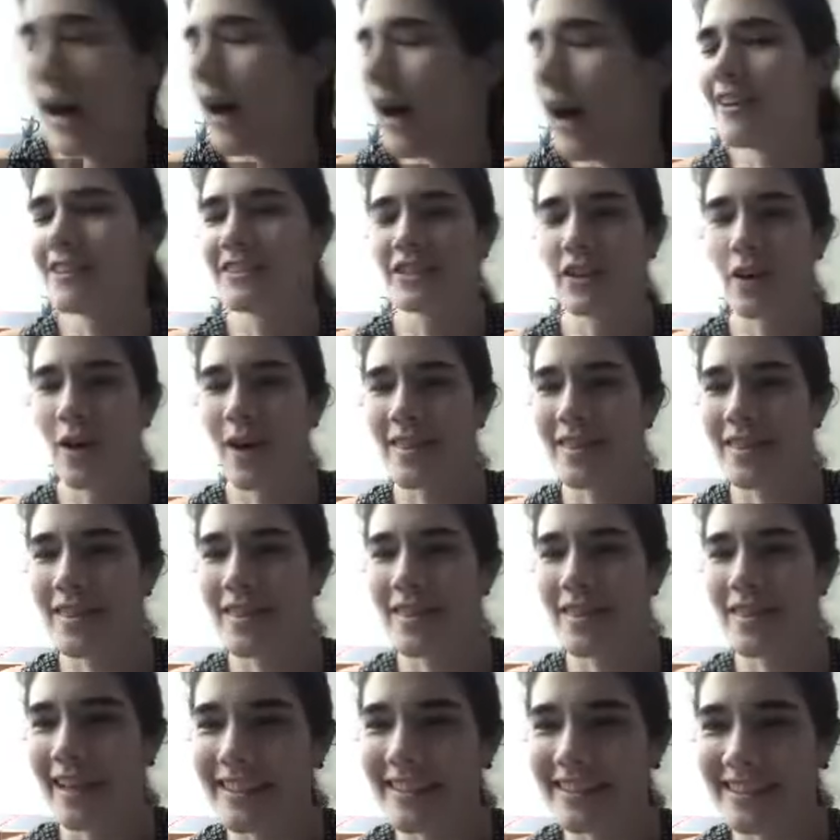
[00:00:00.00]
Also, I
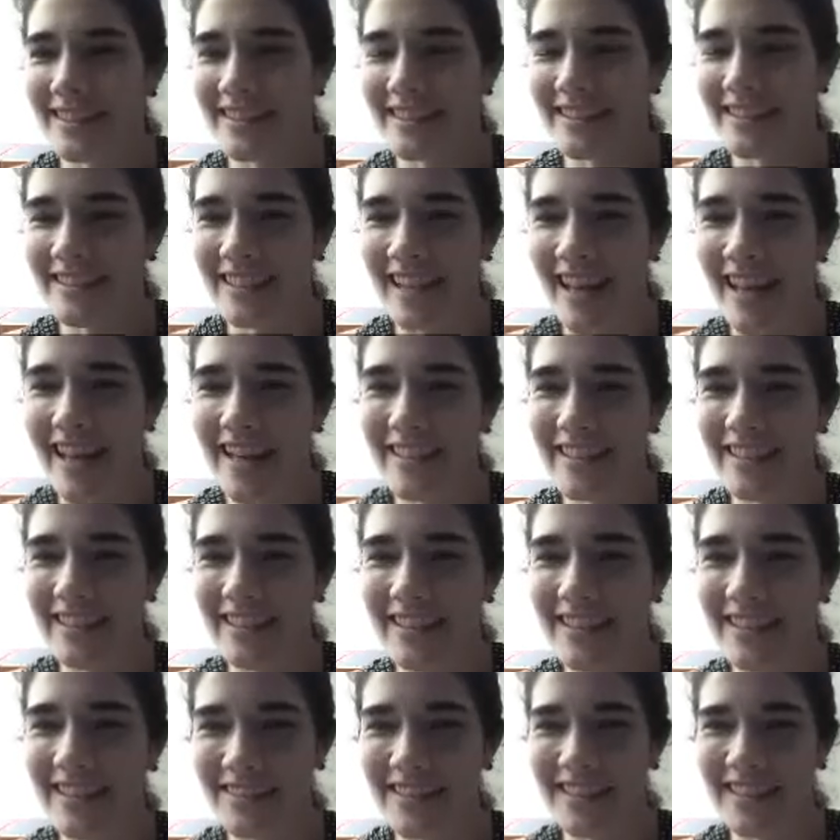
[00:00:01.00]
think I can just say,
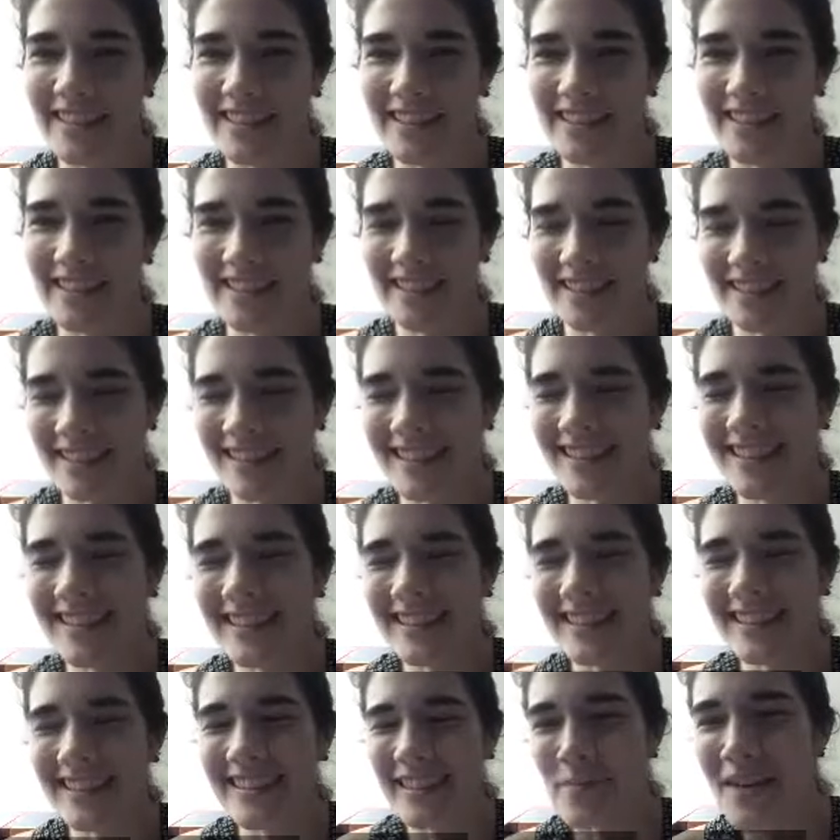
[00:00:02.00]
go see
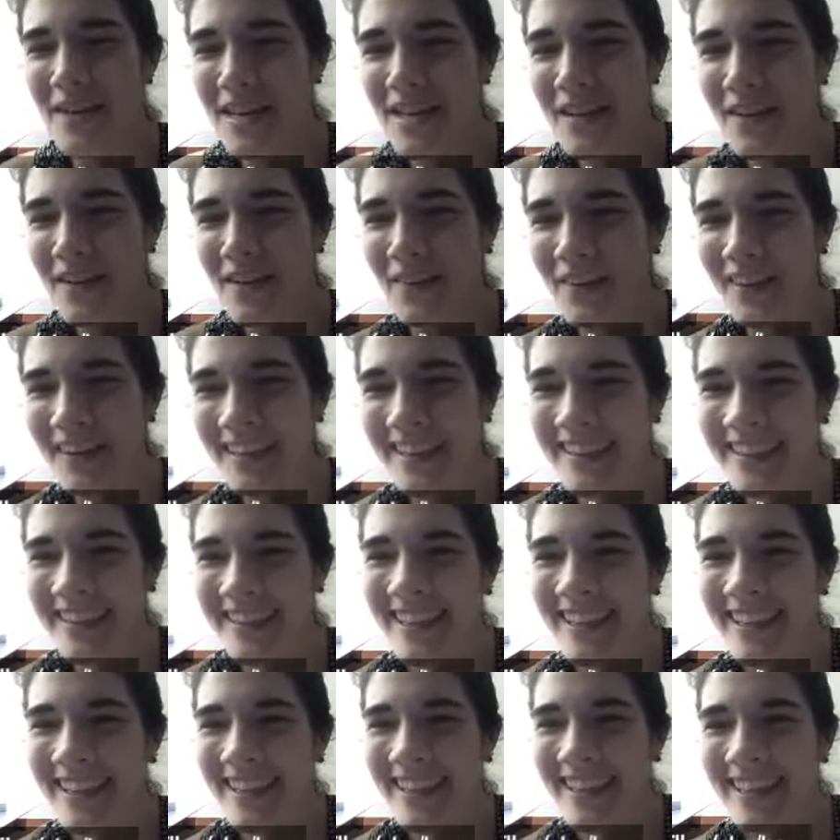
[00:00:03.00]
Lisa's mini
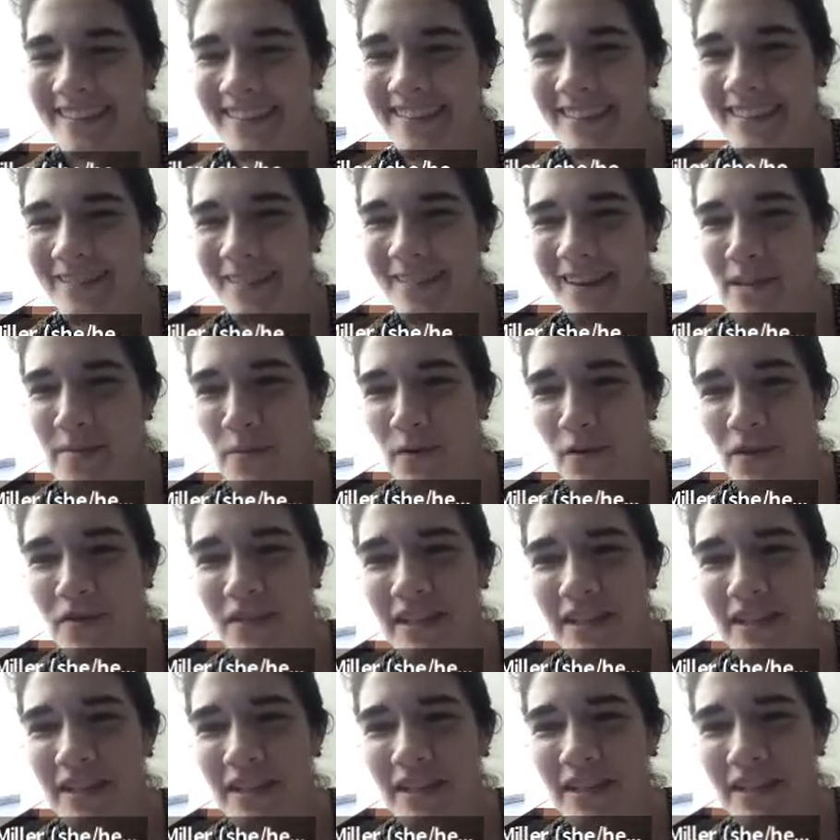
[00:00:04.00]
course for many more
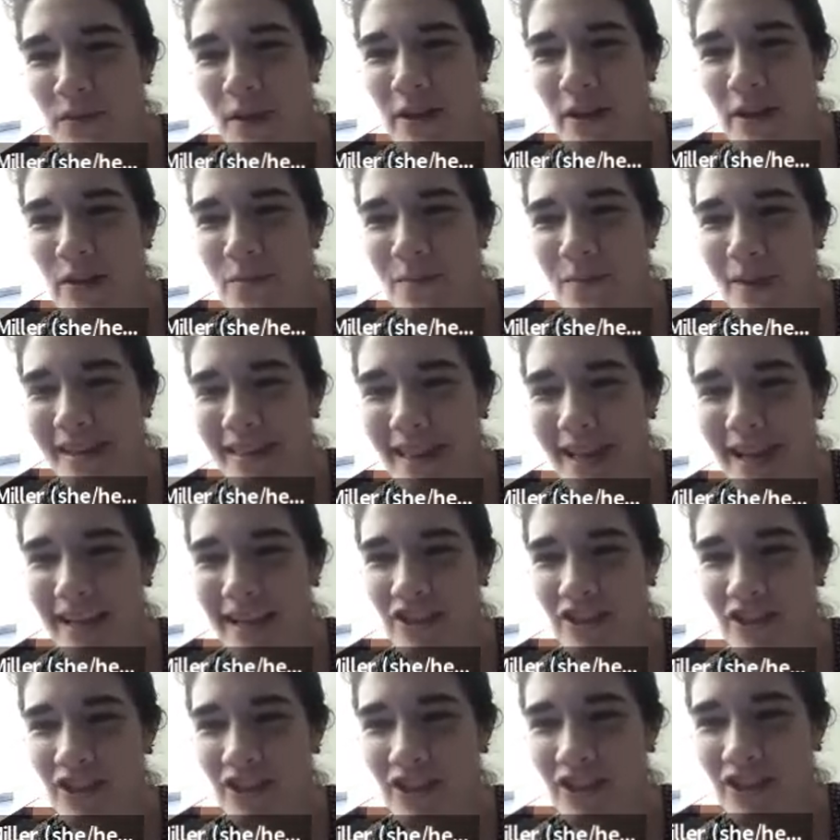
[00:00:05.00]
reasons why you might
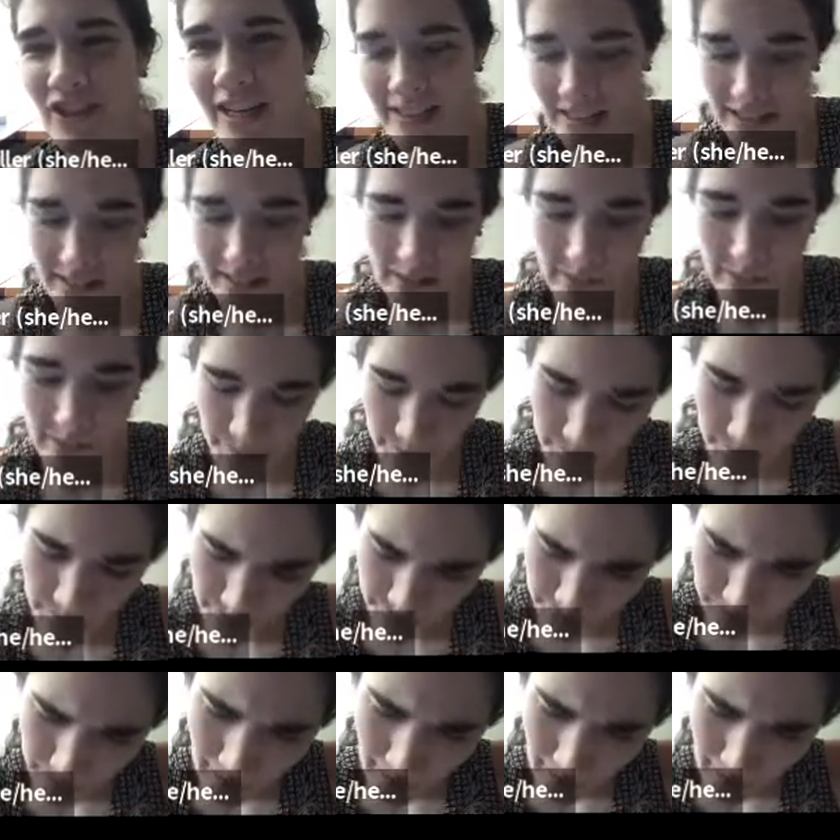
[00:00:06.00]
like traces.
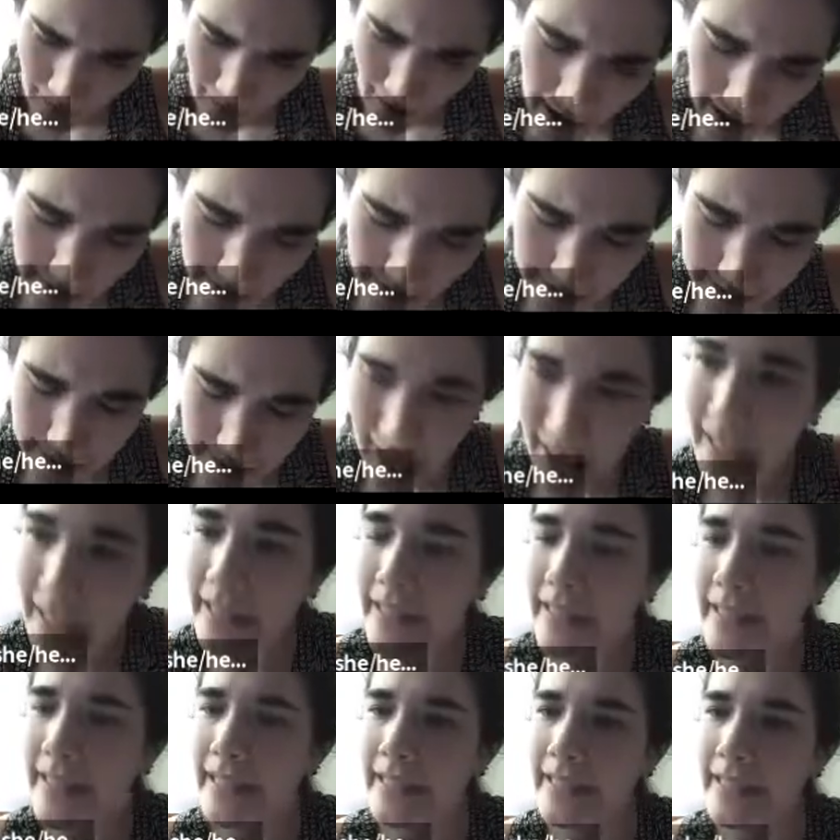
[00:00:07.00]
And
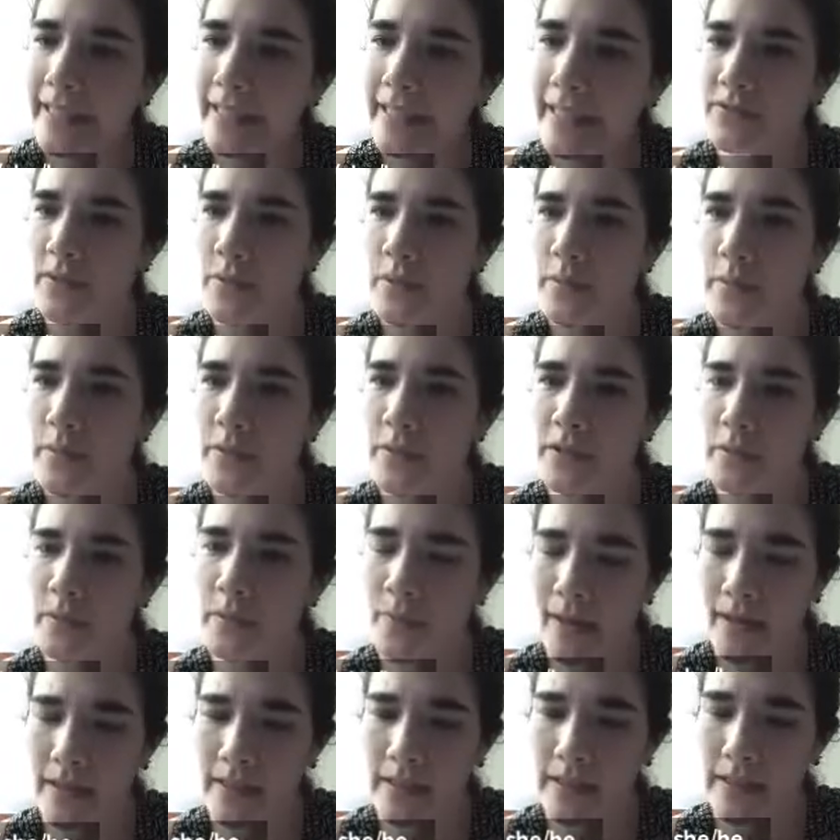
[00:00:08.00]
secondly is from a
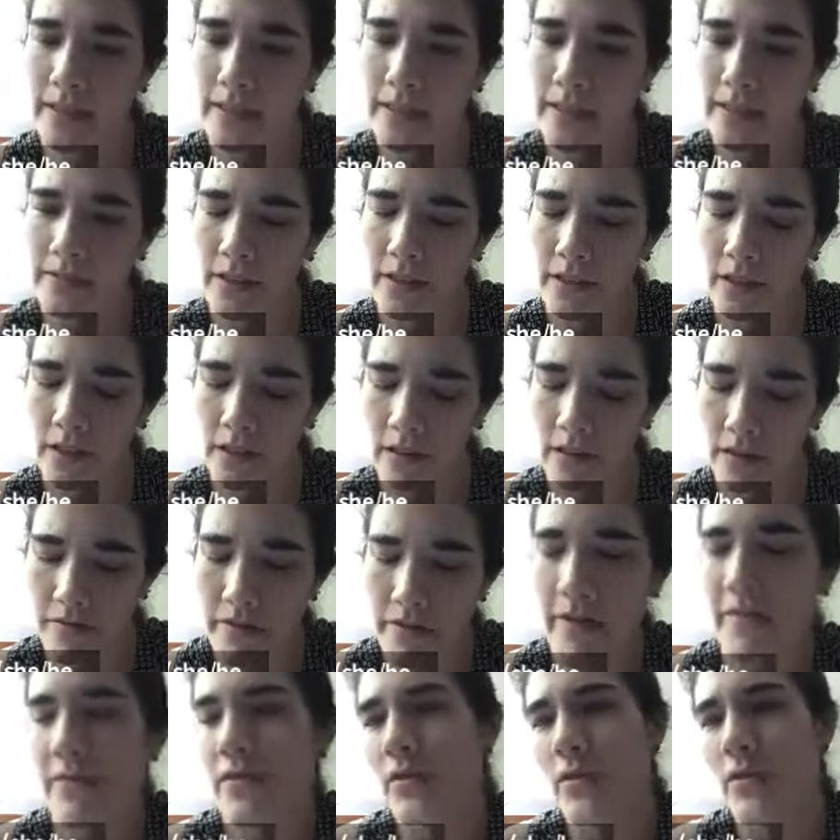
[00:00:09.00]
perspective
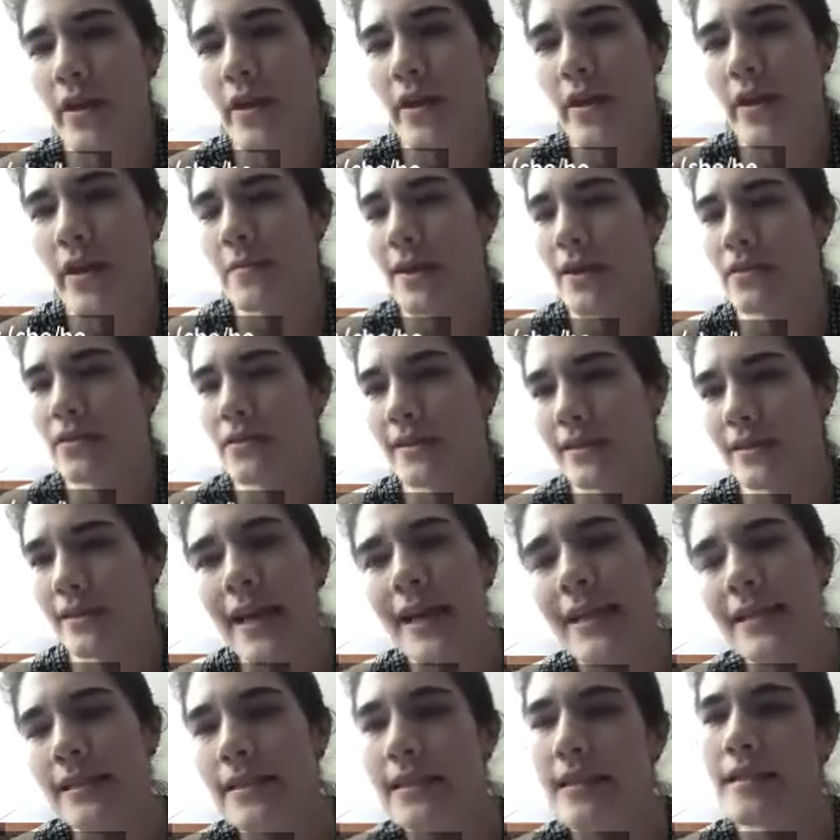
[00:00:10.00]
of if you care about
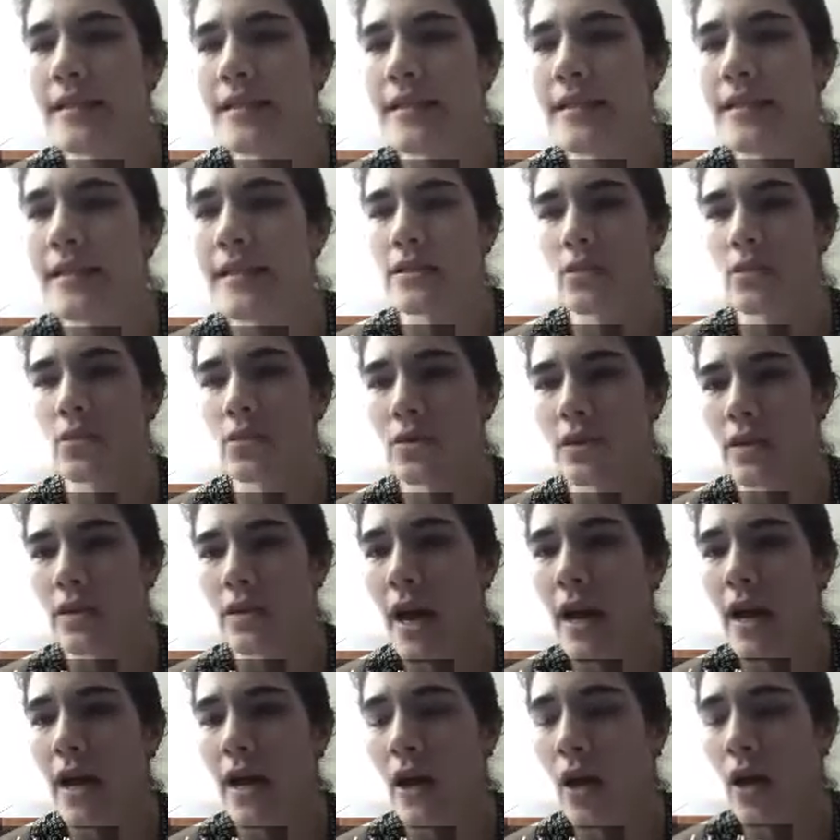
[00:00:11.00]
sliceness or
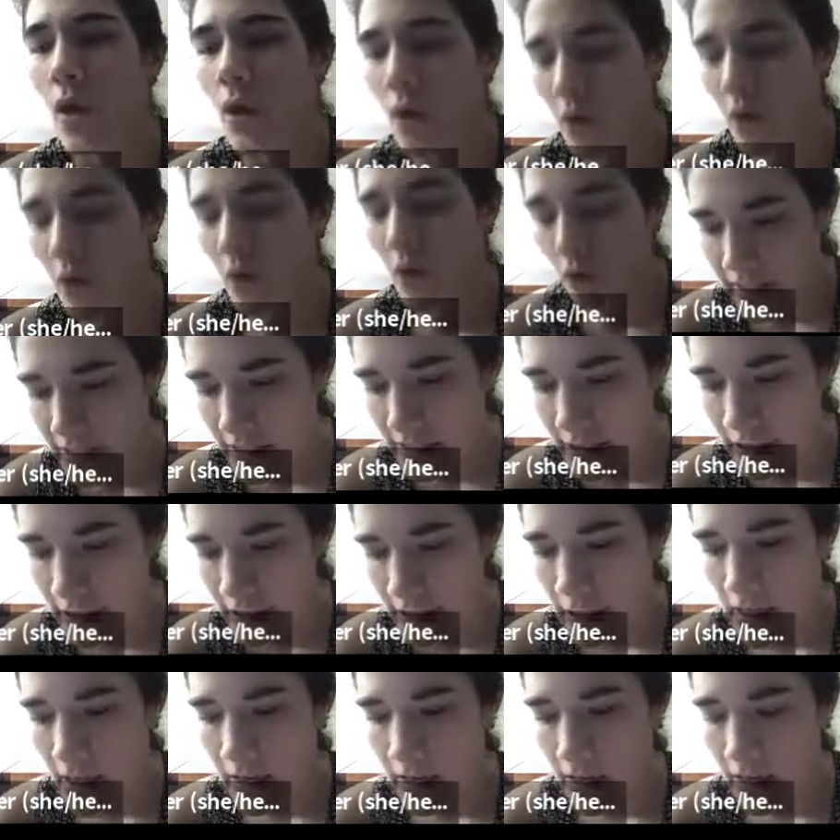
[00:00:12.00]
not concordance,
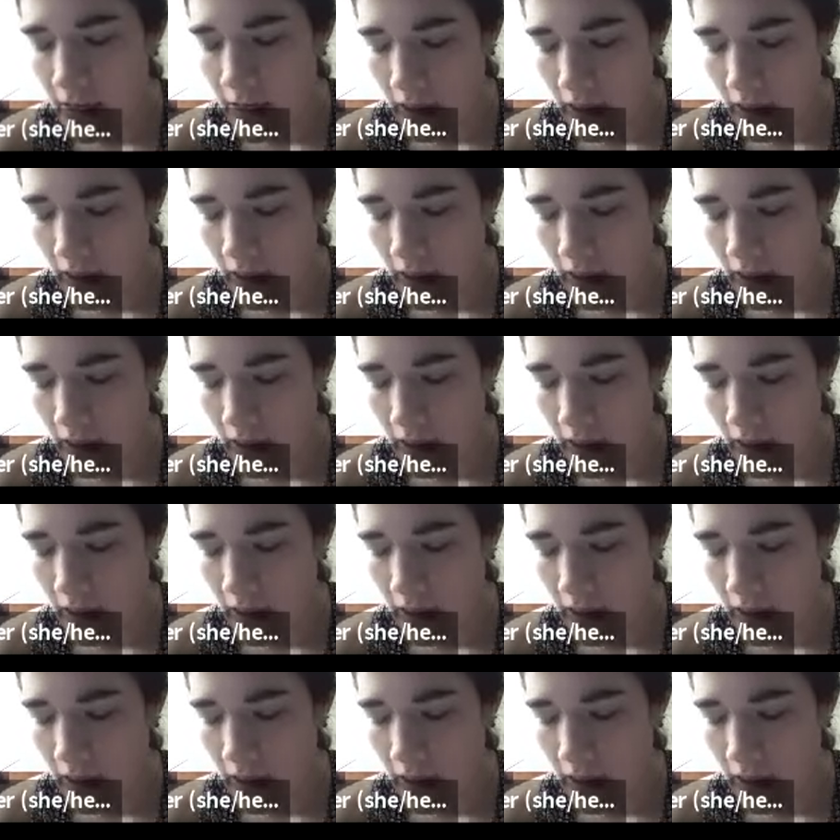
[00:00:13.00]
